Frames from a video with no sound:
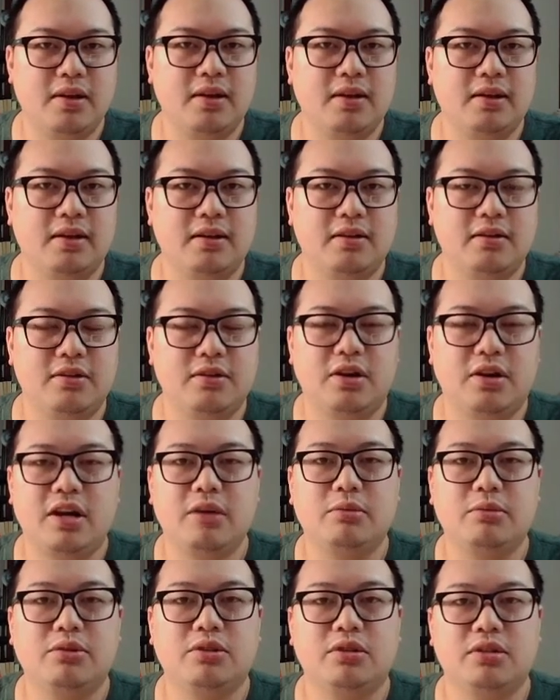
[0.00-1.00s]
you're
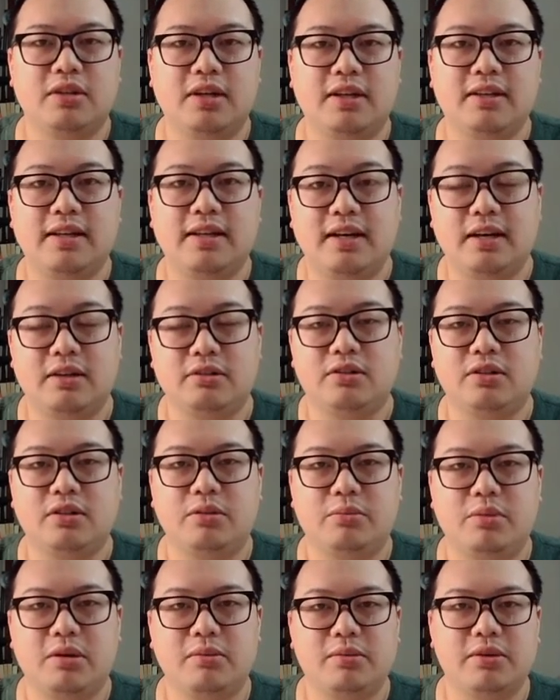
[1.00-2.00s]
able to get that out to the
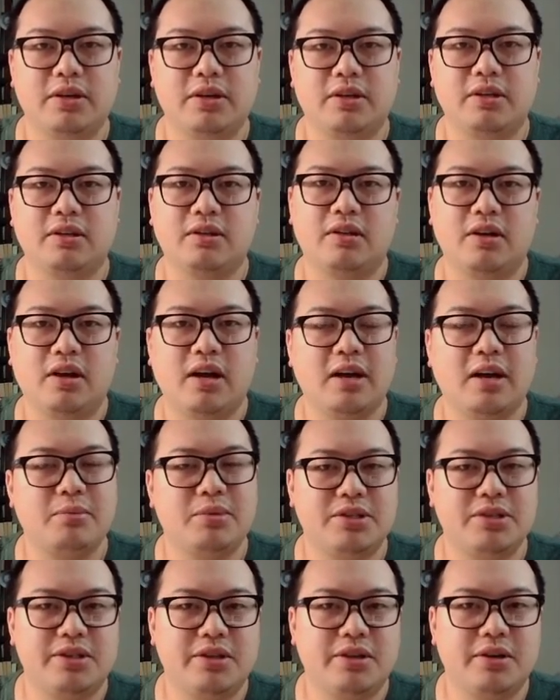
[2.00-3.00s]
public, and the hype
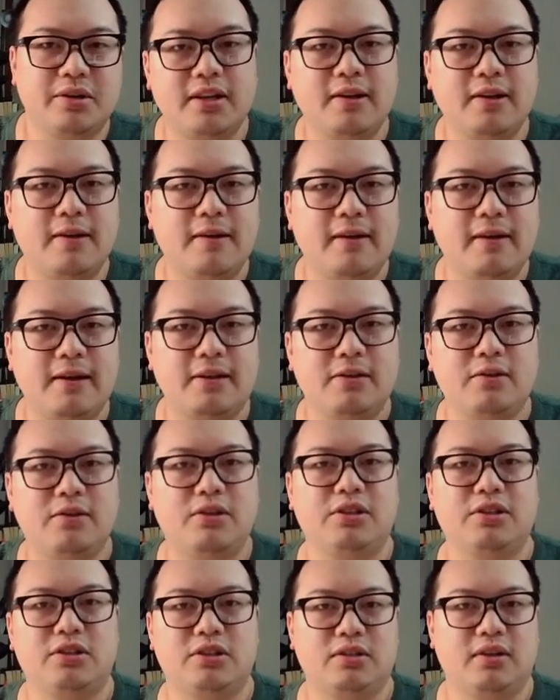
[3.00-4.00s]
is there, and you
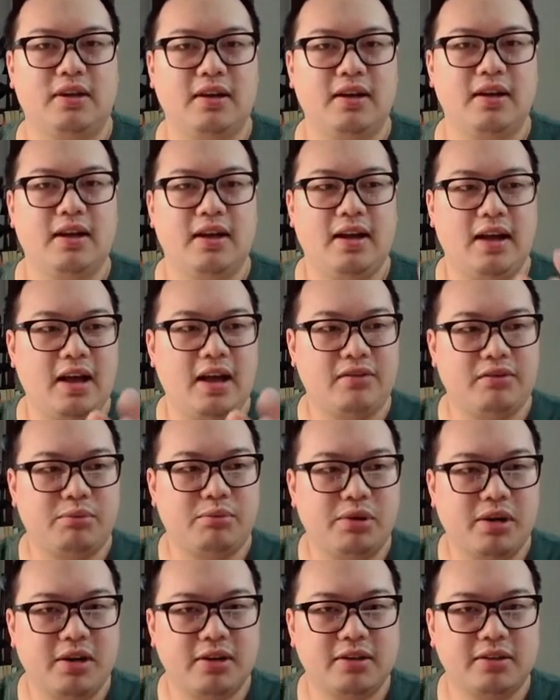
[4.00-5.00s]
can just have a
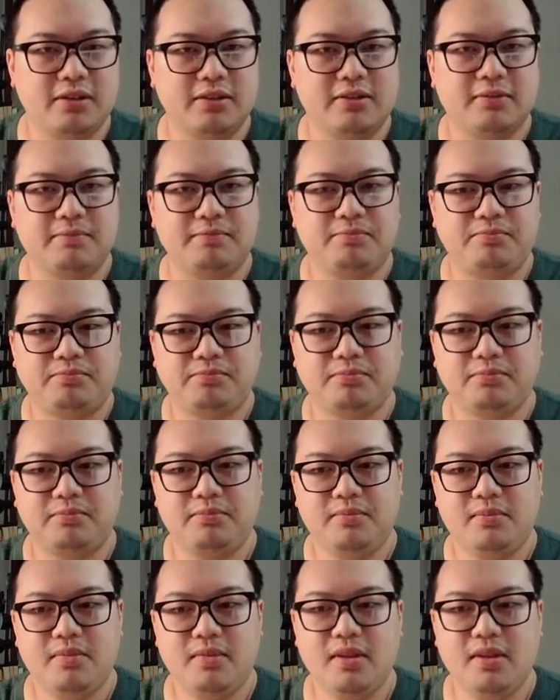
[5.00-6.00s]
product.
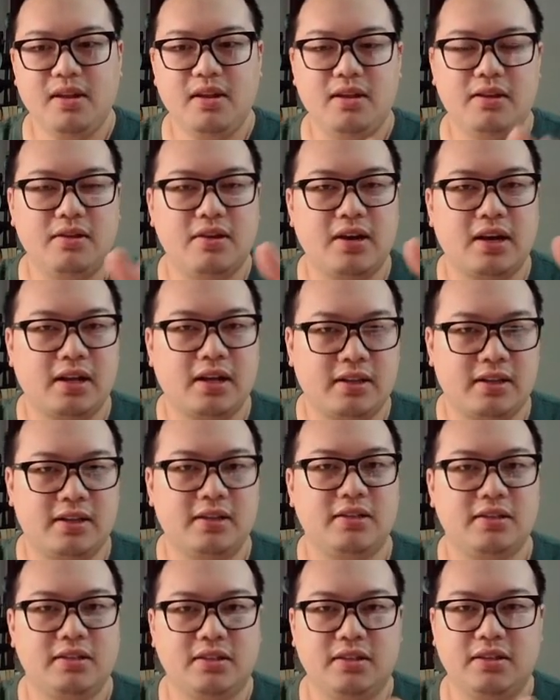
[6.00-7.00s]
You got
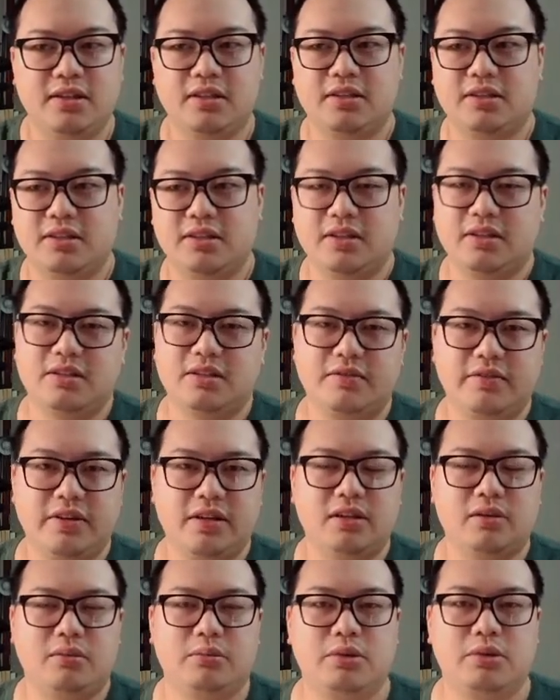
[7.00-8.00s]
this, this, and this
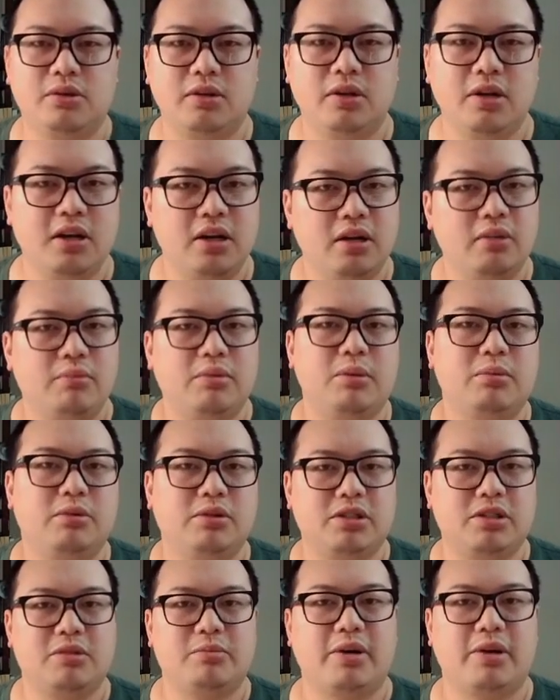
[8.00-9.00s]
available. People
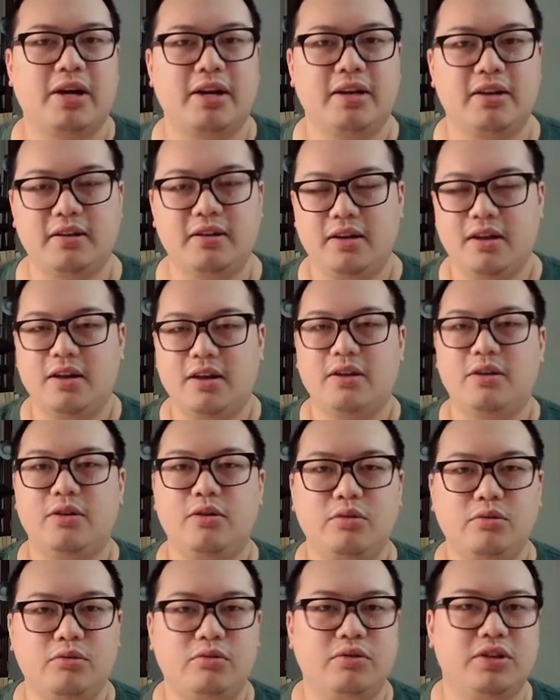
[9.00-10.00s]
just buy it, and
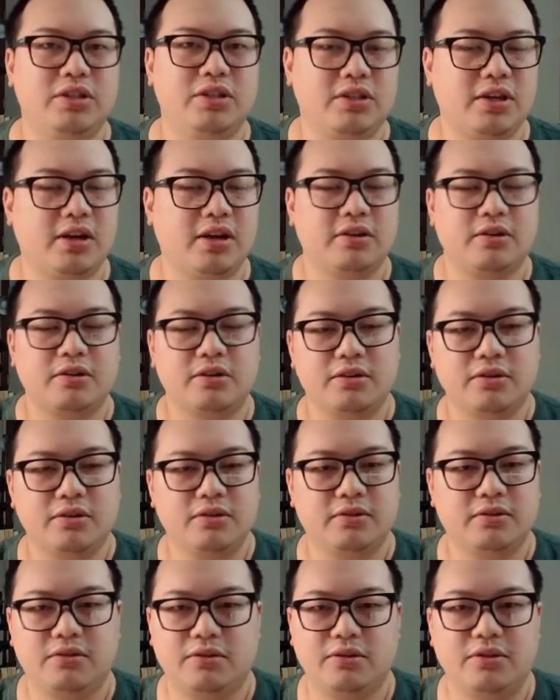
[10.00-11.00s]
you restock your
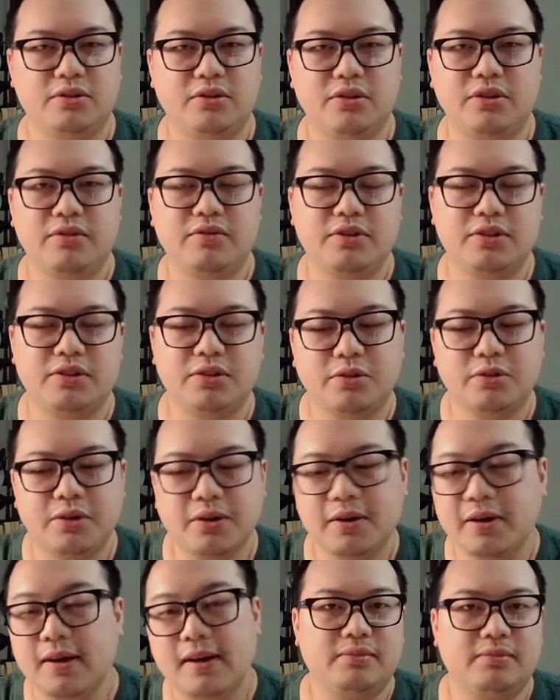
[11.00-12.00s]

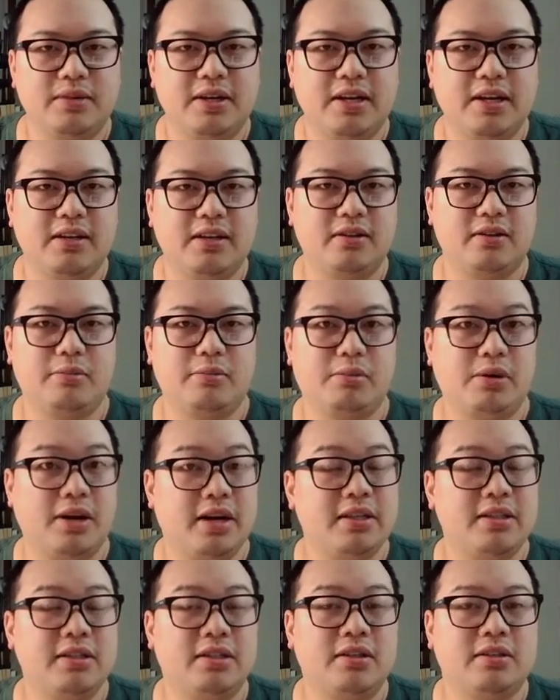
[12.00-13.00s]
inventory. And the
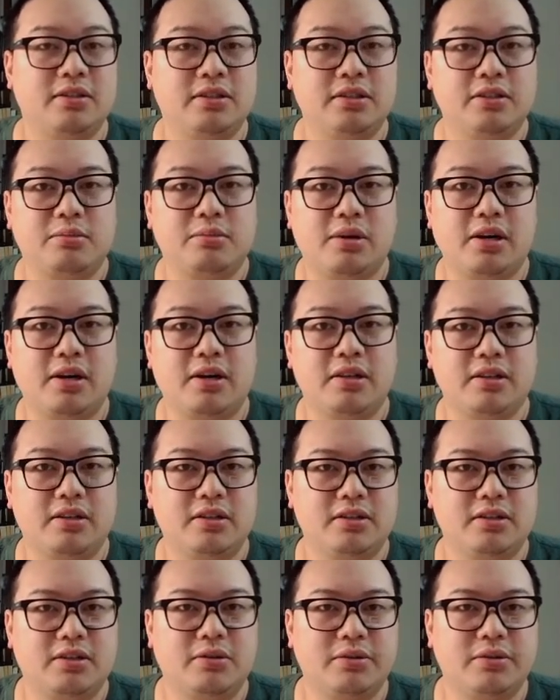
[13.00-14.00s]
price on sealed product
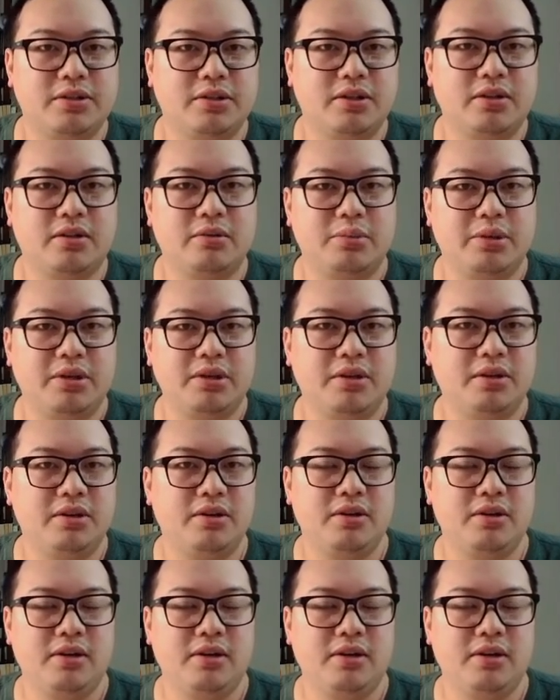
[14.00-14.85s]
is always going to be